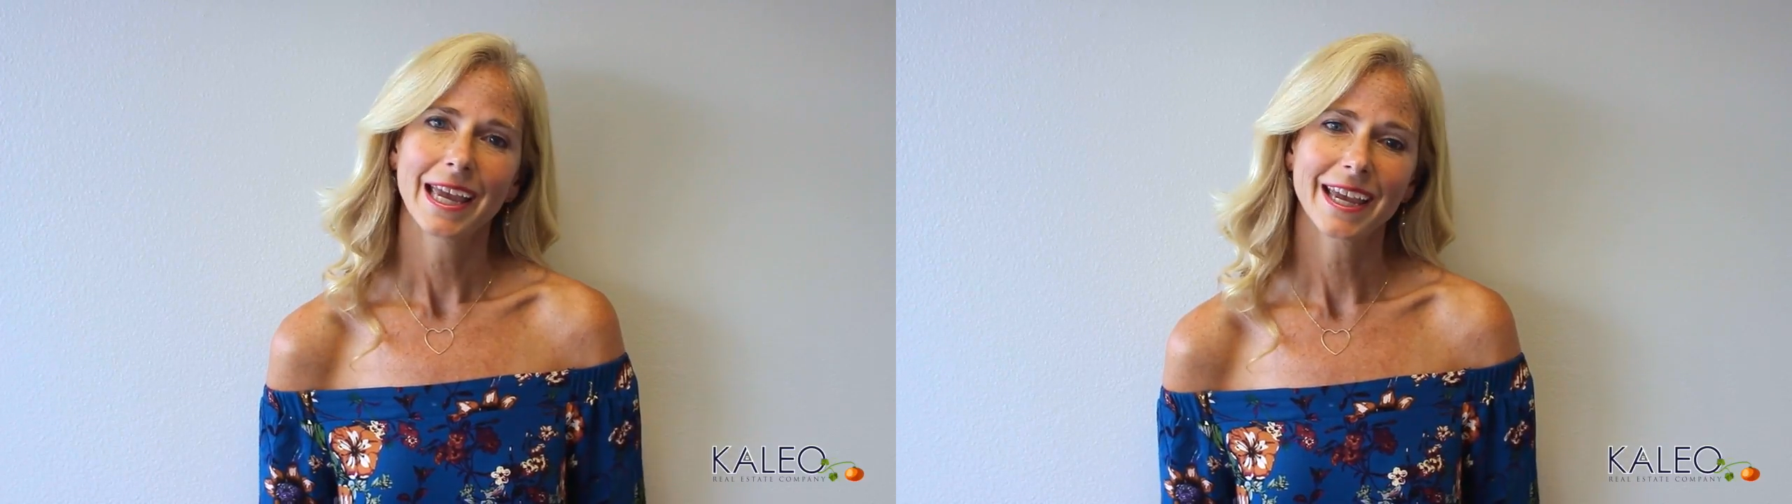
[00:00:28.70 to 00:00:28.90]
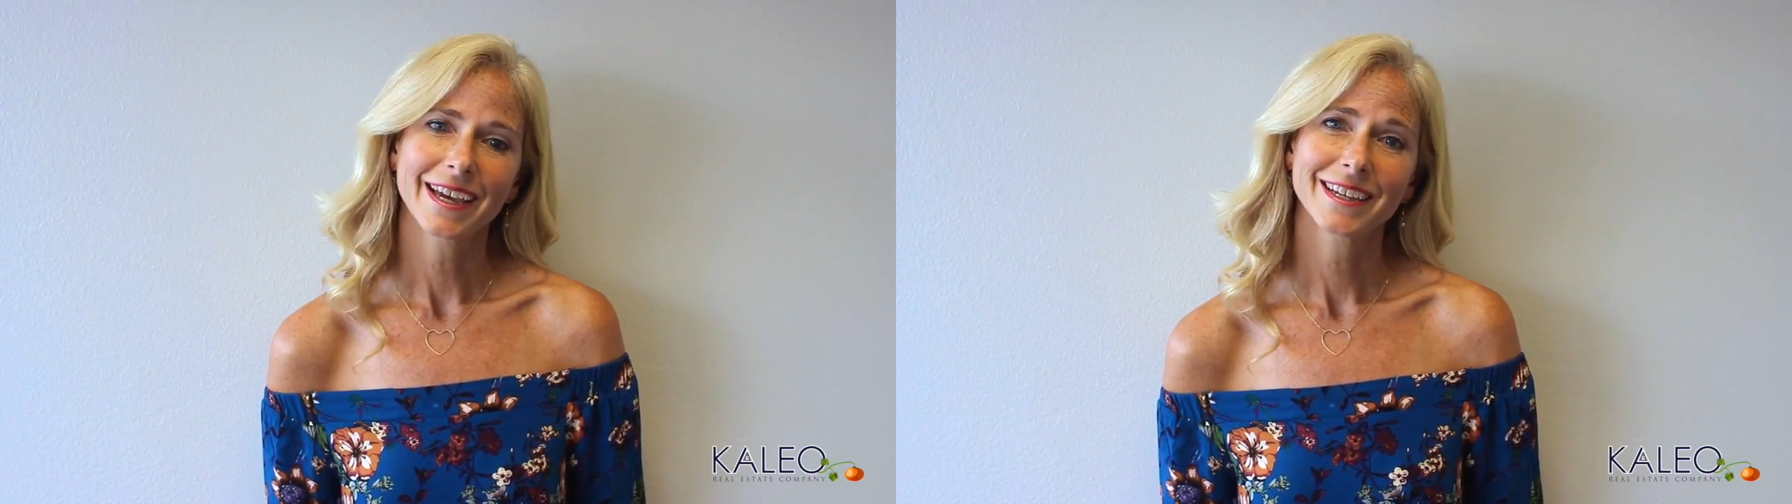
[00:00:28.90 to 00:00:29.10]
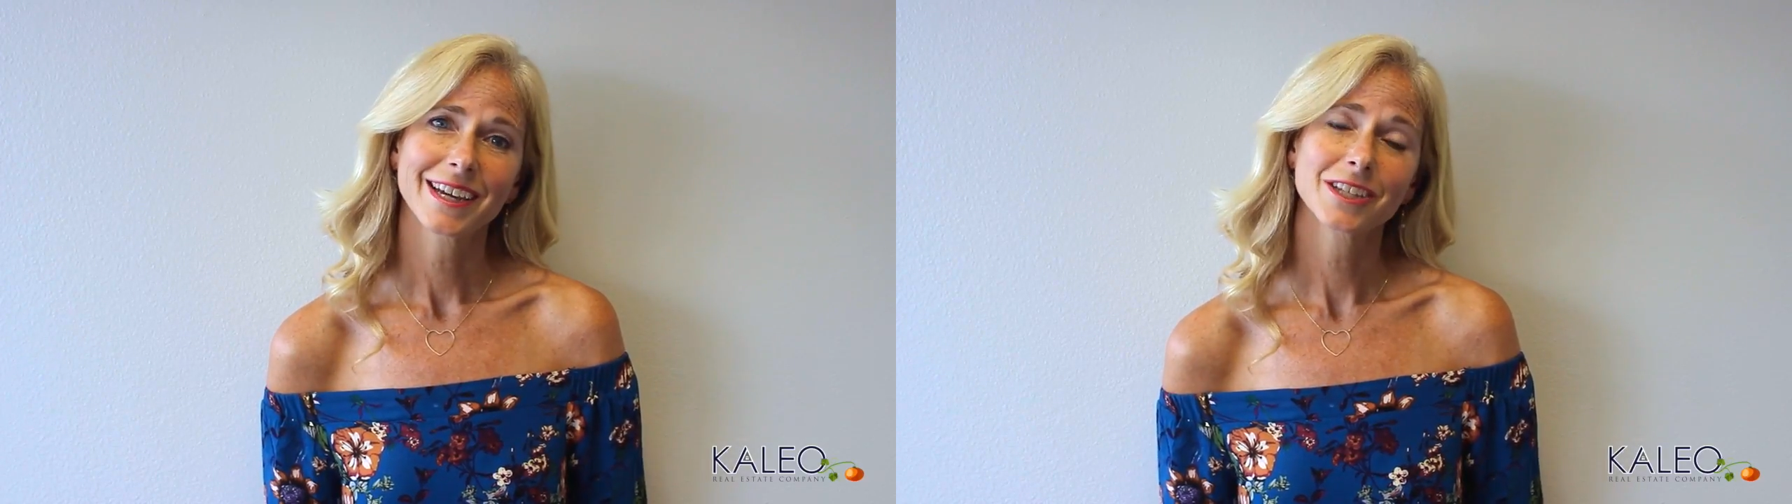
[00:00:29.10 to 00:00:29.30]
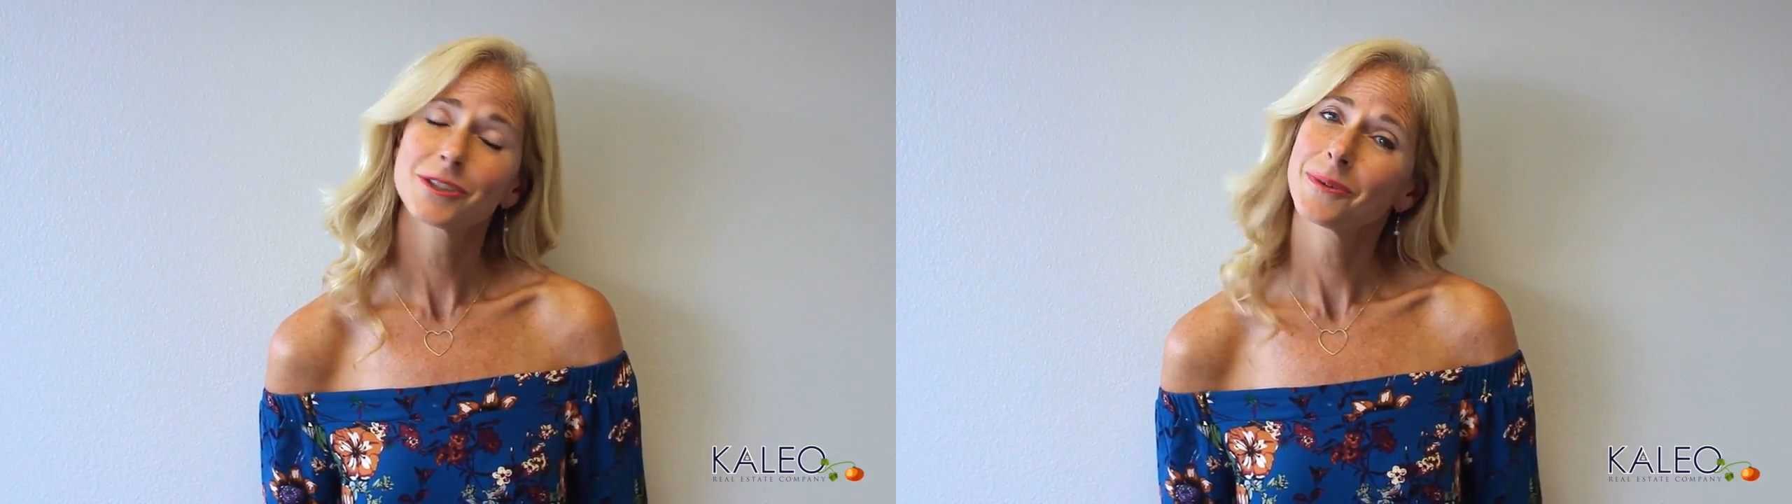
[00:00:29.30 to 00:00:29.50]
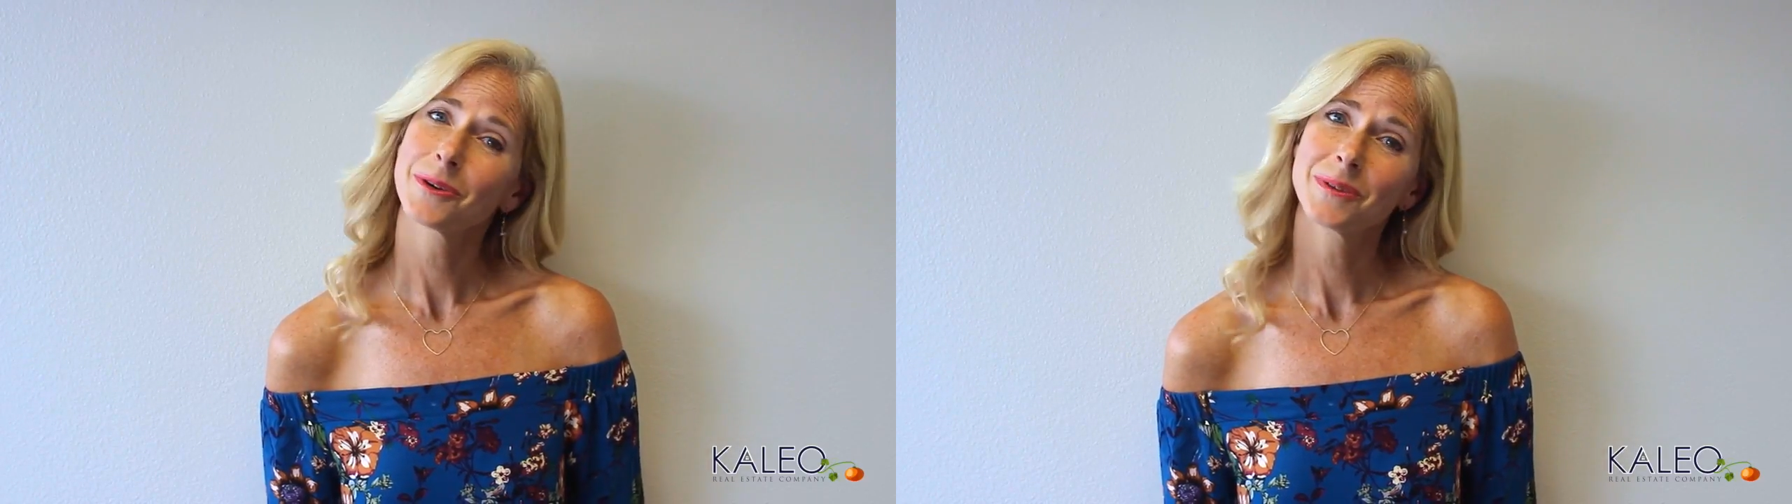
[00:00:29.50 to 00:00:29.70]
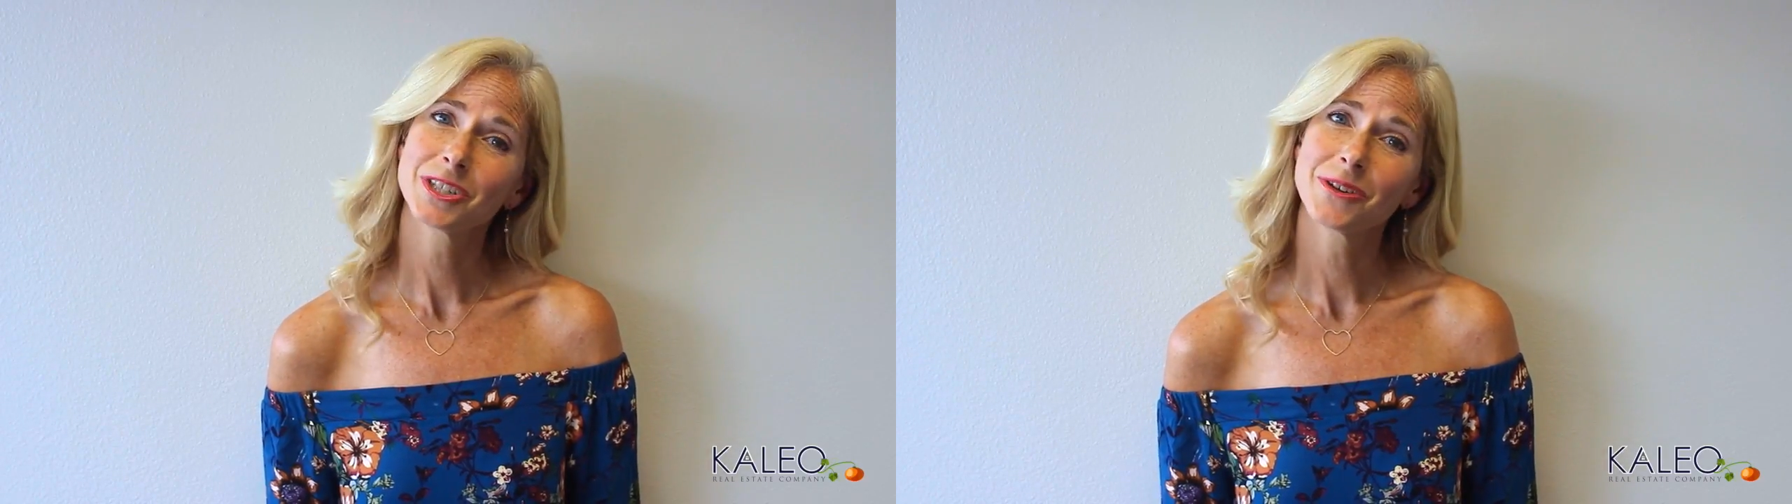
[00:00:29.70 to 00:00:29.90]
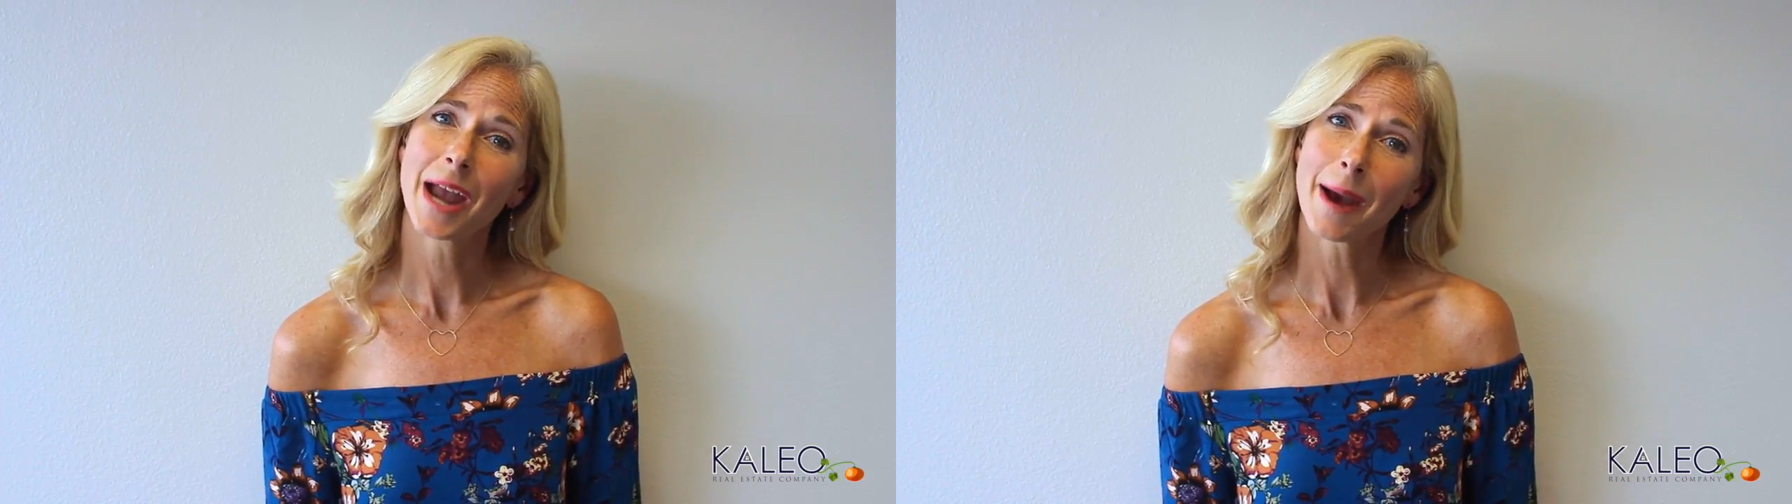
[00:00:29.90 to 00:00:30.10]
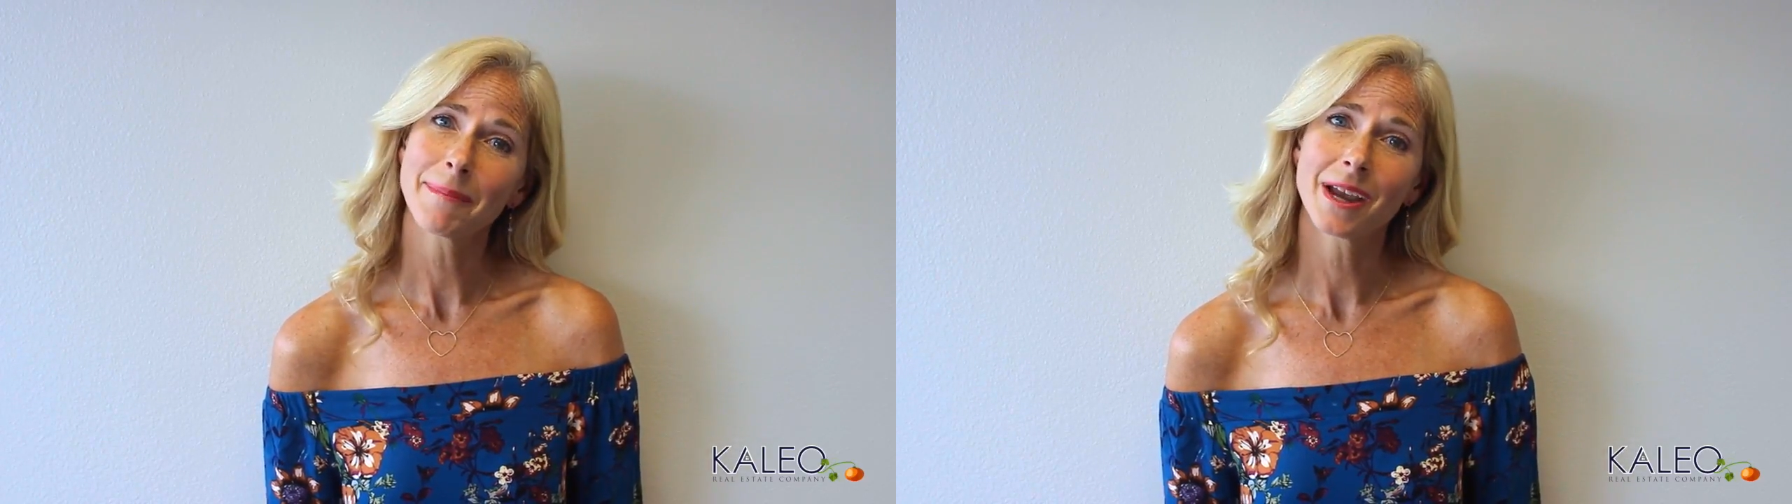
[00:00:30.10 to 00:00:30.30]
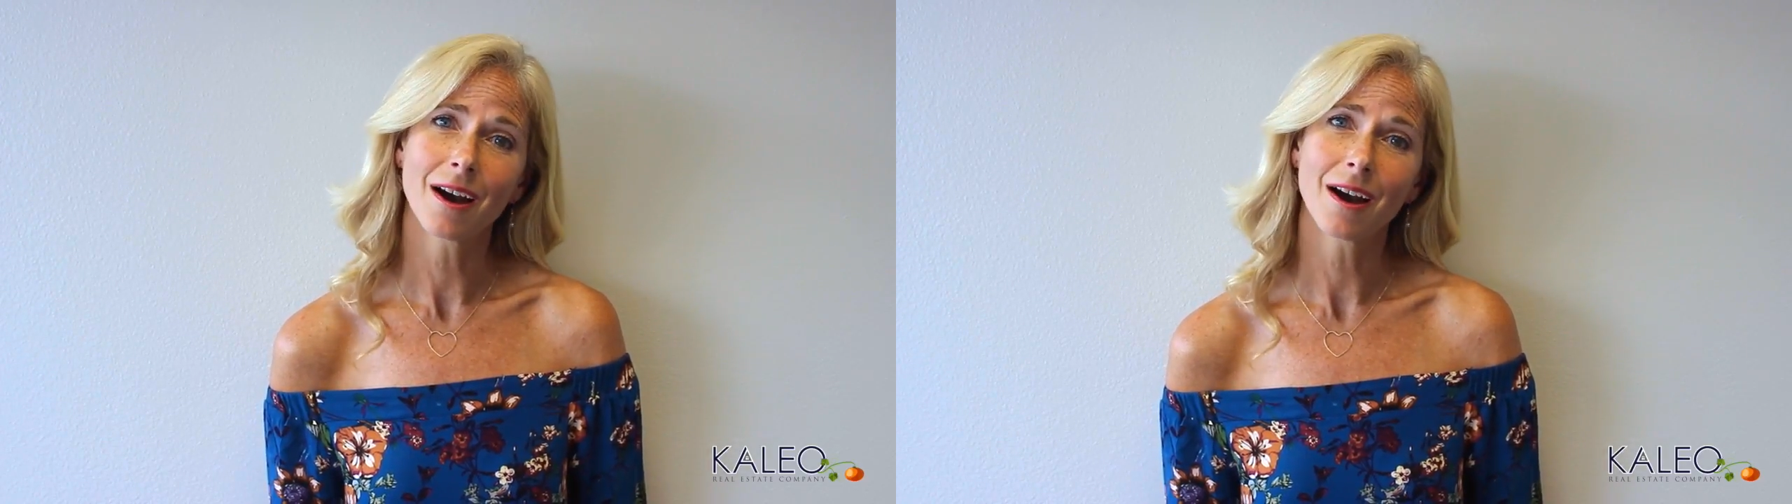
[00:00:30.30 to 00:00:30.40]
And I just wanted to wish you happy